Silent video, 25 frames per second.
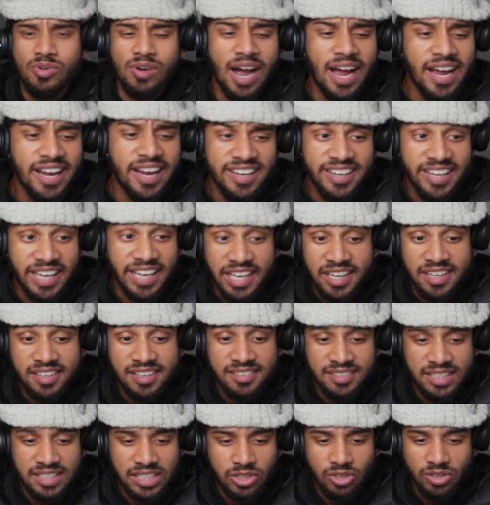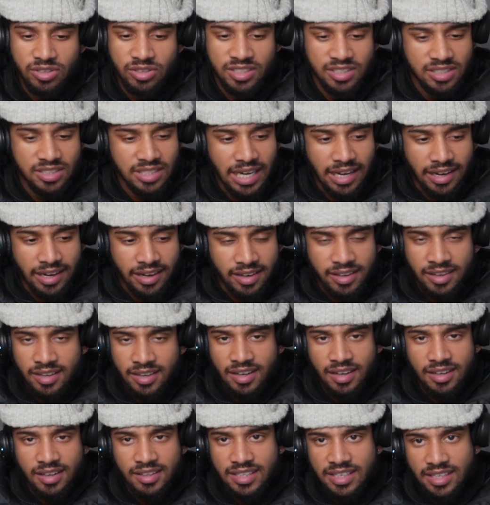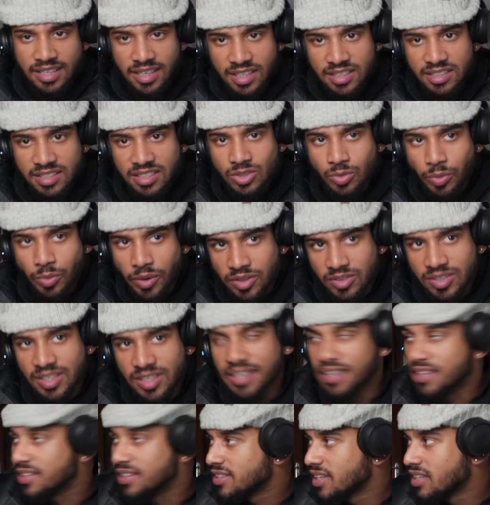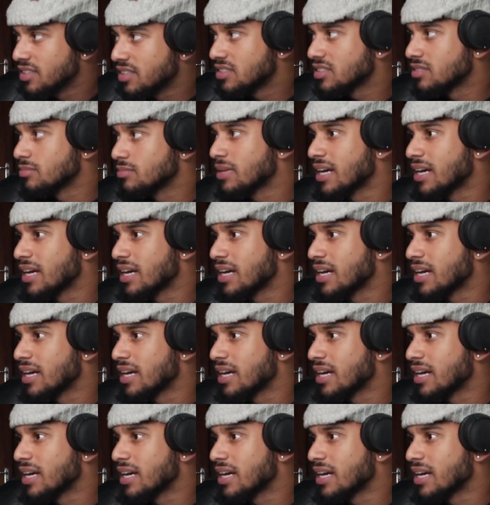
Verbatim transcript: I get it, TikTok is like the easiest way to get attention,